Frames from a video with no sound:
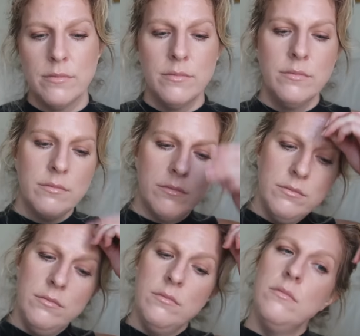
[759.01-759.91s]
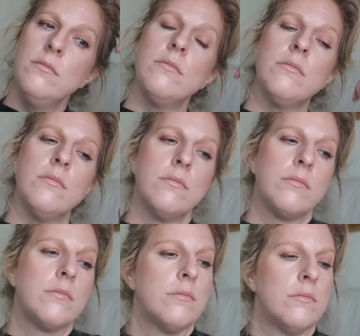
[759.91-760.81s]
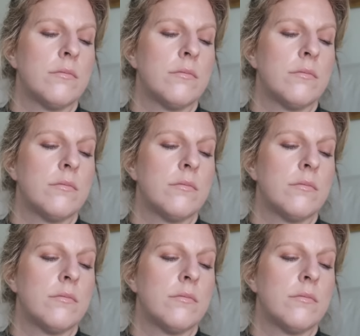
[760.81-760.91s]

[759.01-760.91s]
(silence)